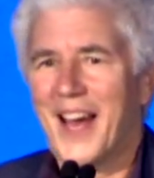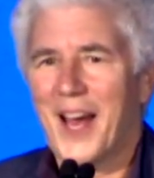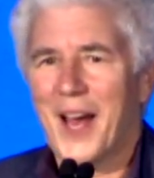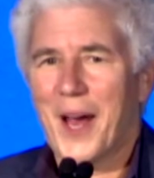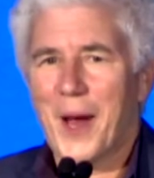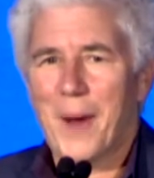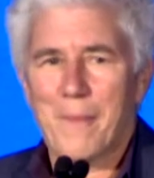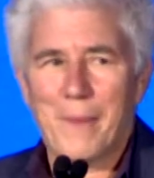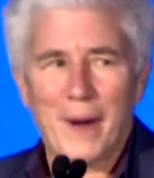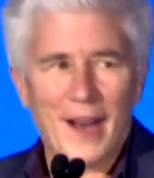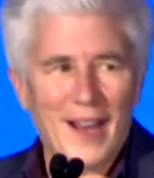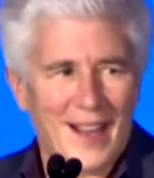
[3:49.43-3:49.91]

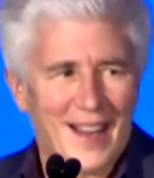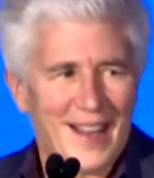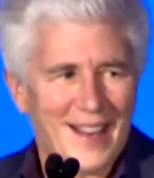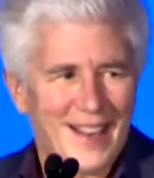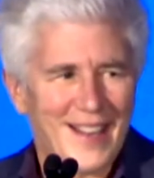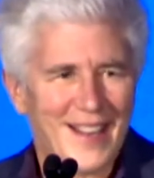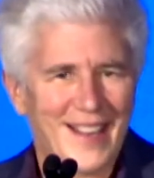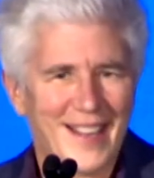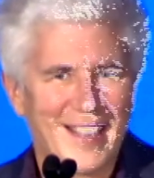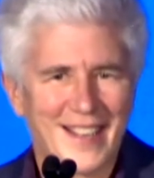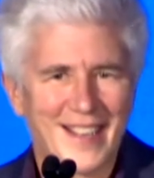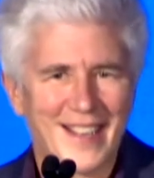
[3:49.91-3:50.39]
But
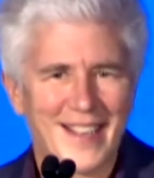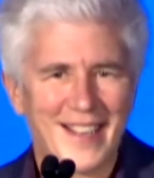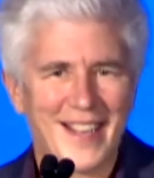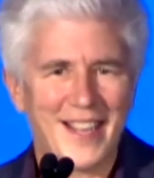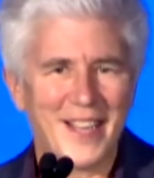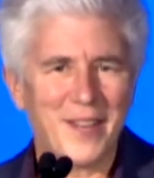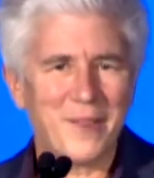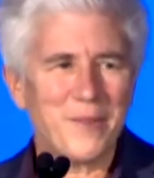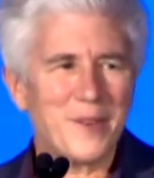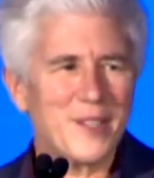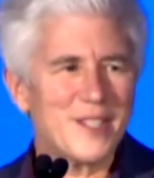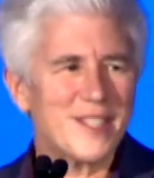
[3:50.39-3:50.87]

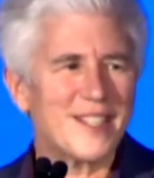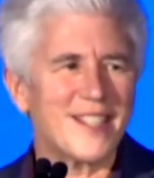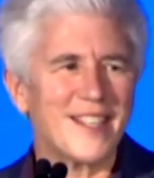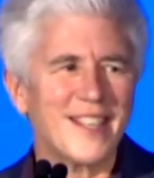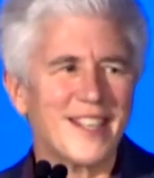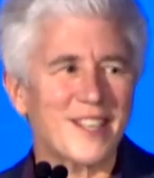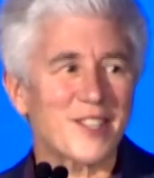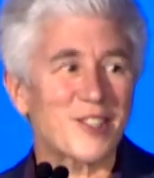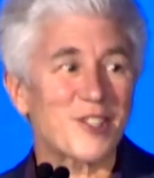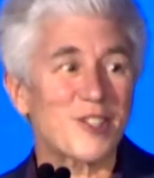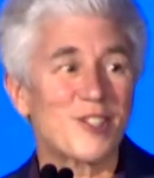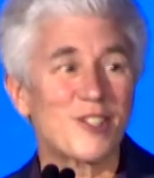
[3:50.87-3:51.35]
it was an
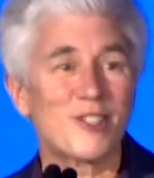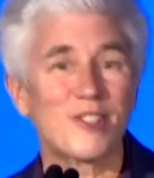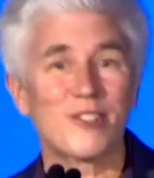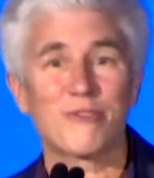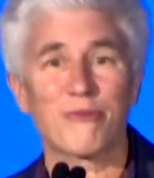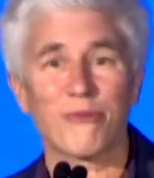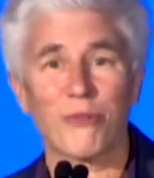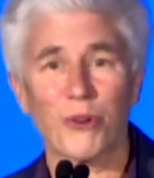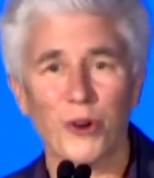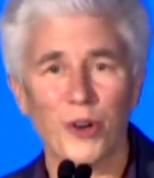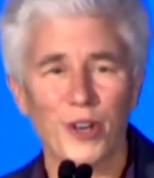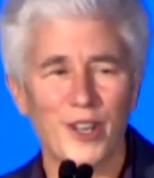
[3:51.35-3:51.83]

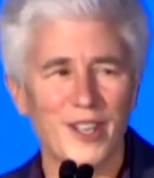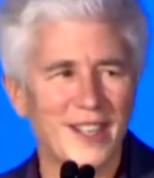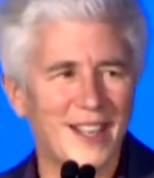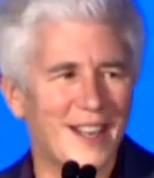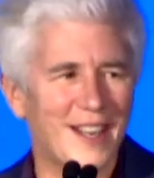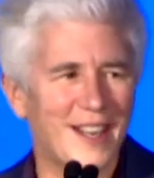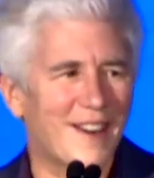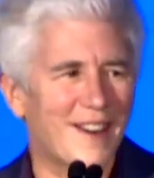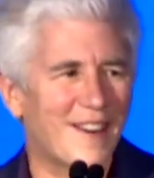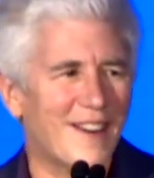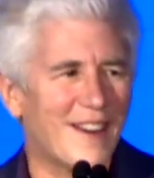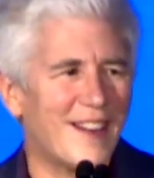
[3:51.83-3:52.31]

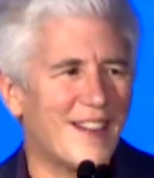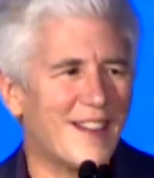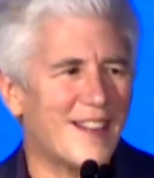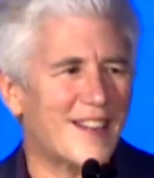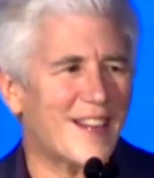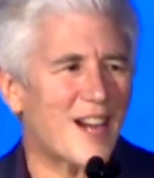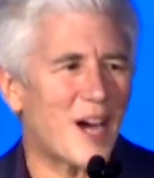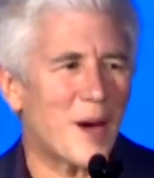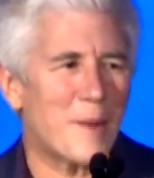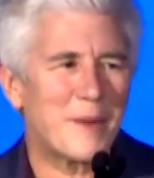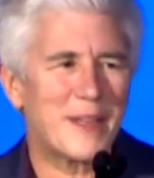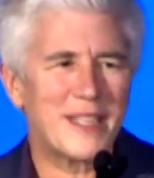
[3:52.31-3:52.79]
extraordinary
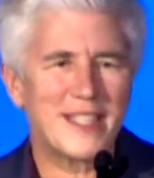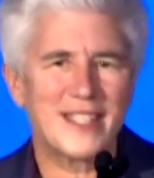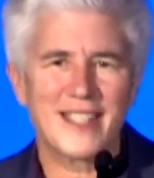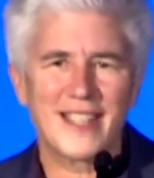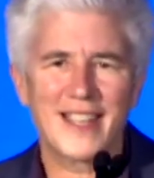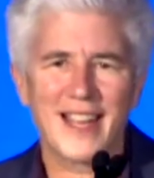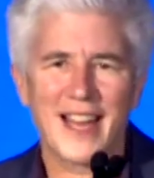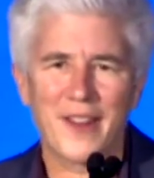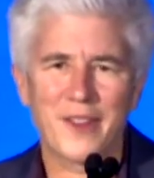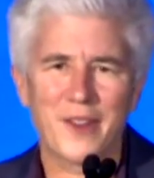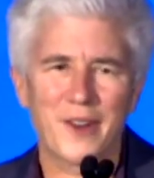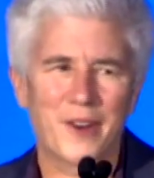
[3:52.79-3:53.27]
coming
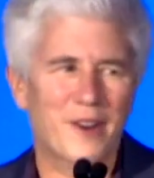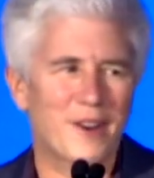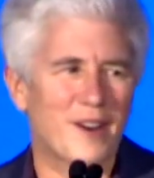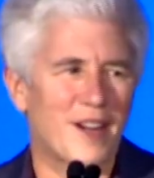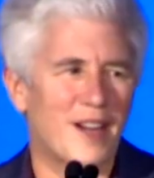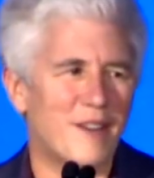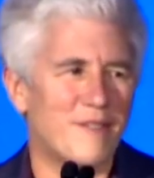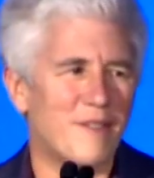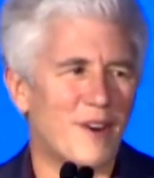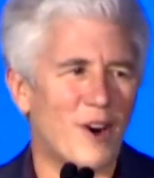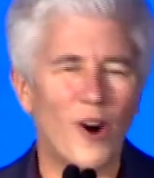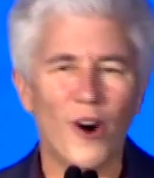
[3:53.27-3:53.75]
together
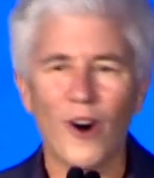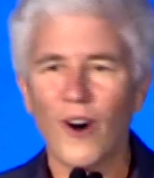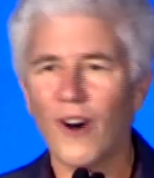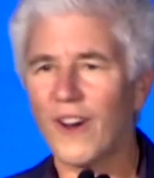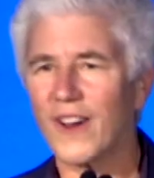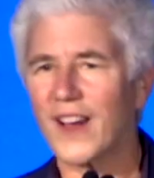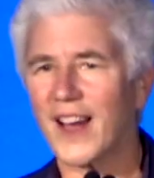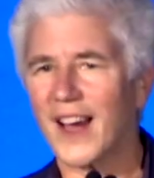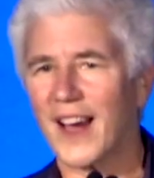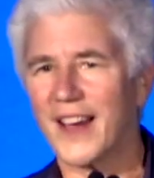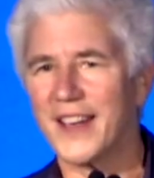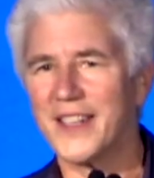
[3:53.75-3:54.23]
of all
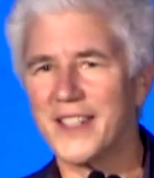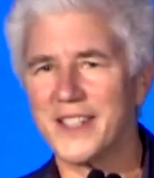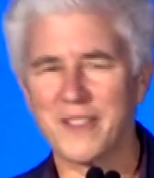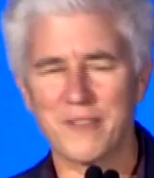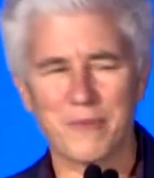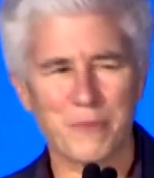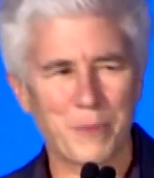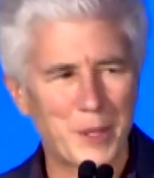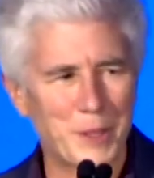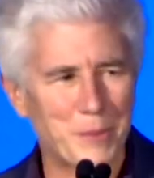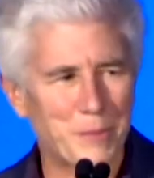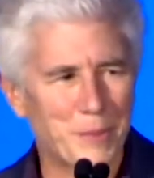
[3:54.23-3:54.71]
kinds of
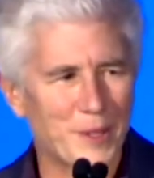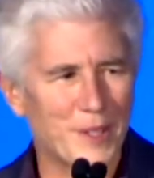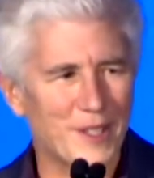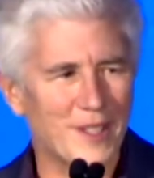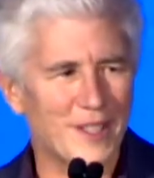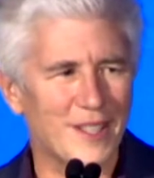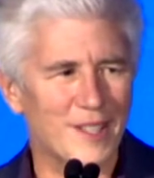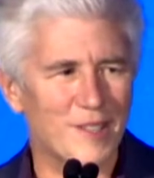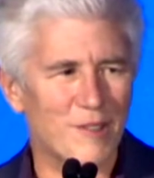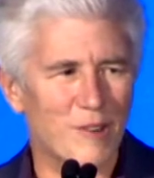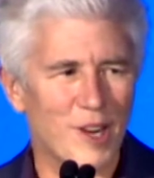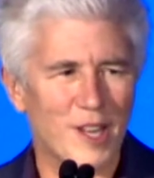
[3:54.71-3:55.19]
people
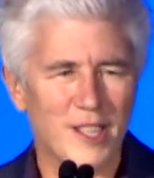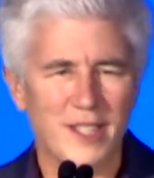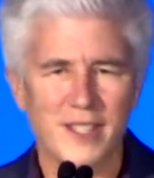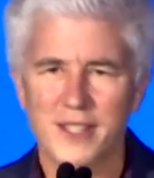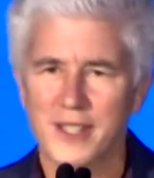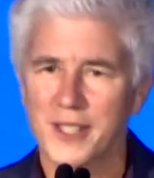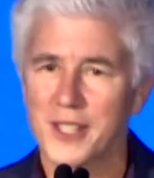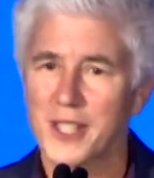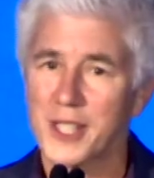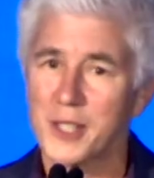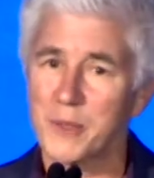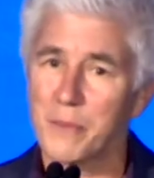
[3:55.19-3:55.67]
across
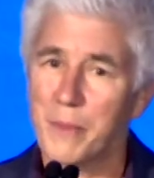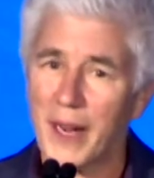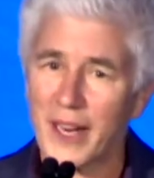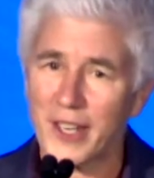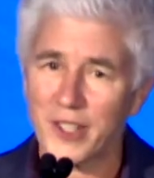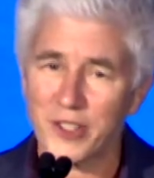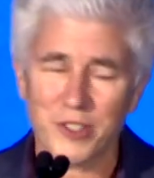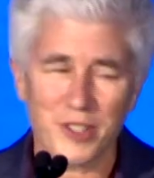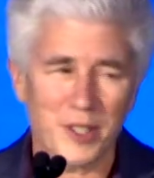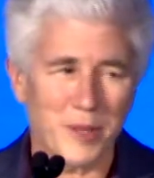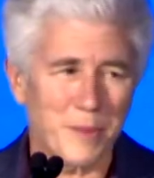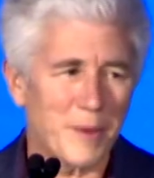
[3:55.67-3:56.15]
the
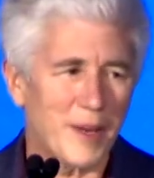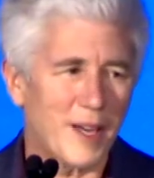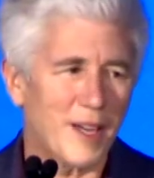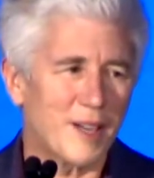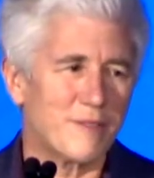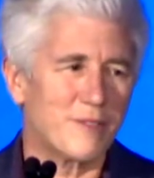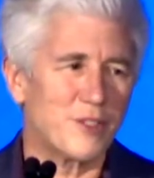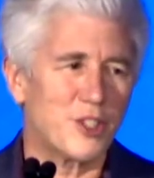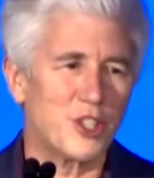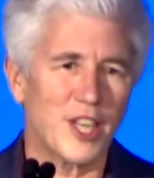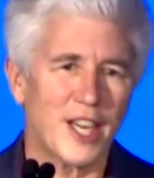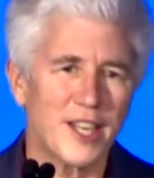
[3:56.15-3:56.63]
spectrum
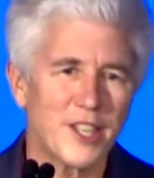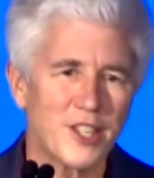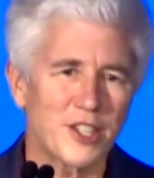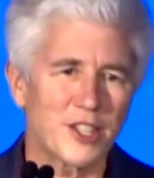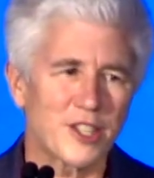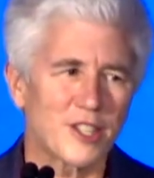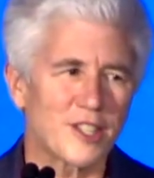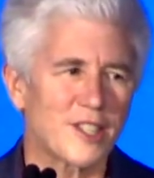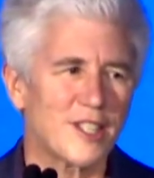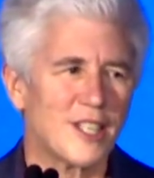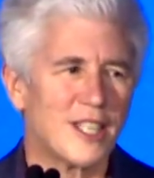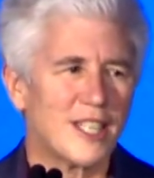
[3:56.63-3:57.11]
of
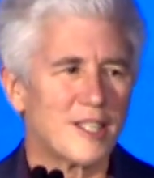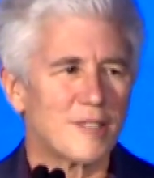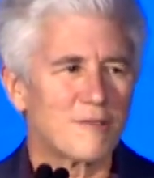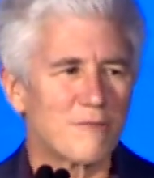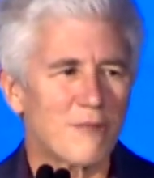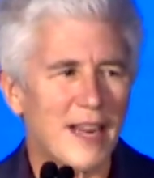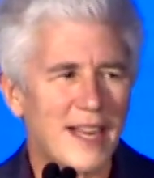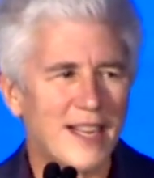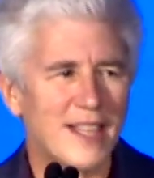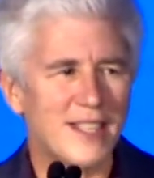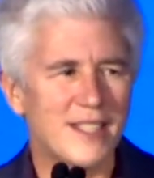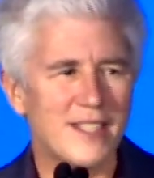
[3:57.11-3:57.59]
gender,
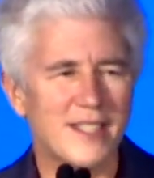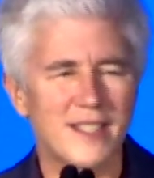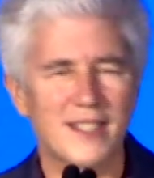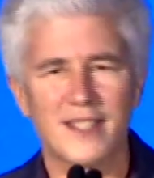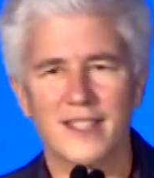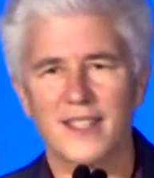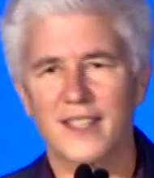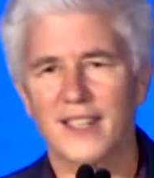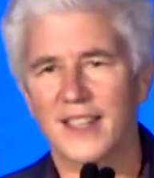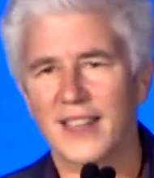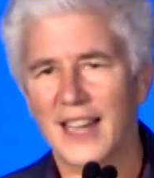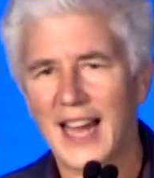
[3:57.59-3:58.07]
race,
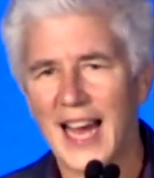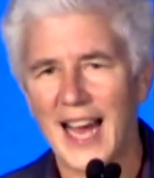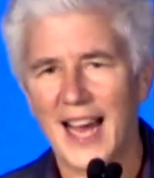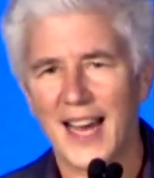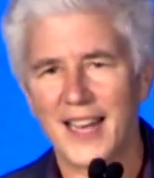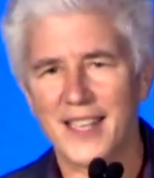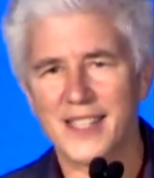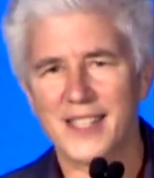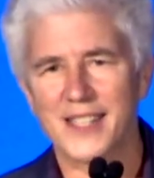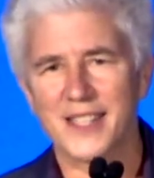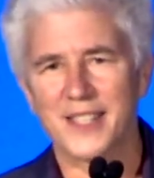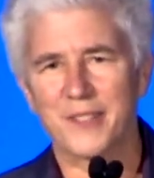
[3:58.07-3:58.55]

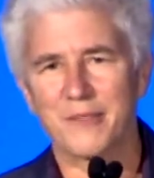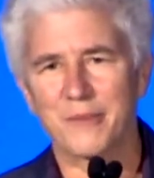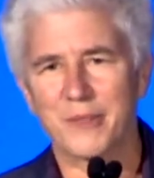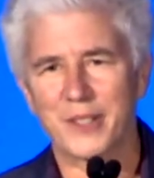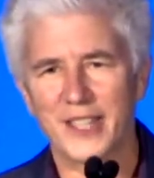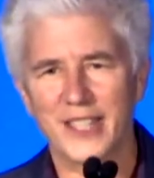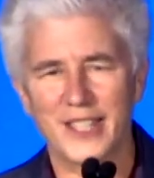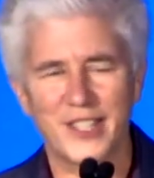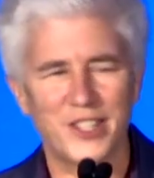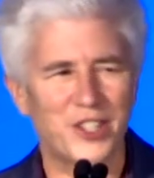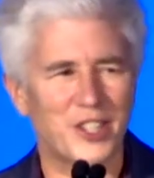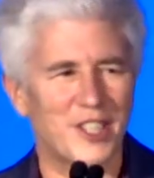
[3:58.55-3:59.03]
class,
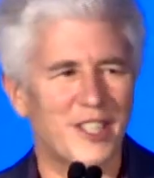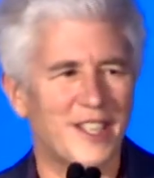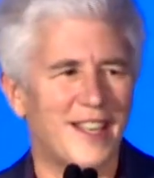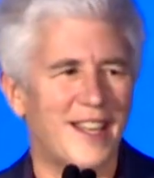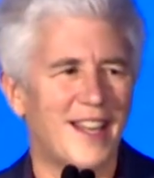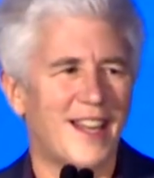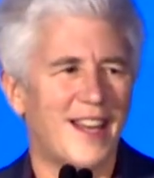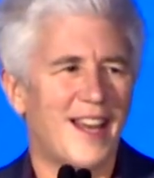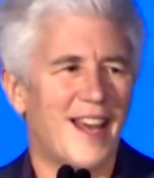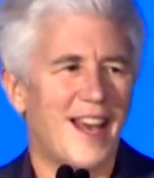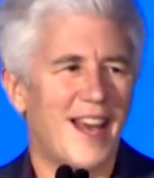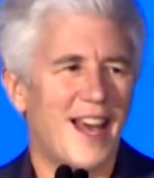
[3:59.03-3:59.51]
religion,
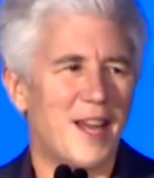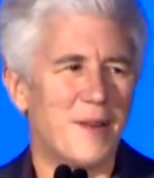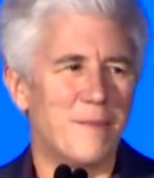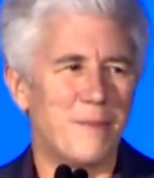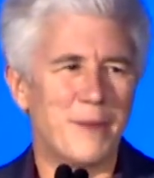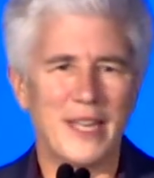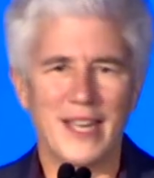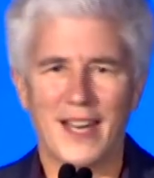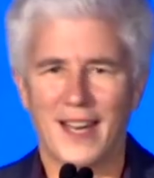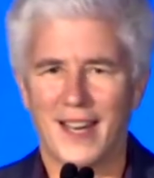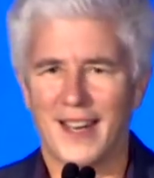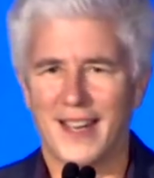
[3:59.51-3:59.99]
and
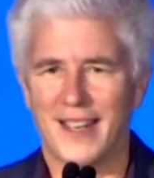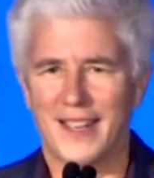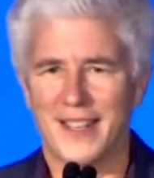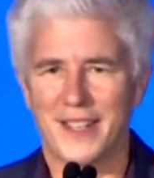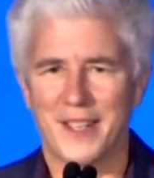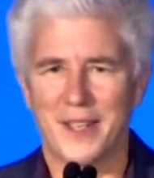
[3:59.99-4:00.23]
beyond.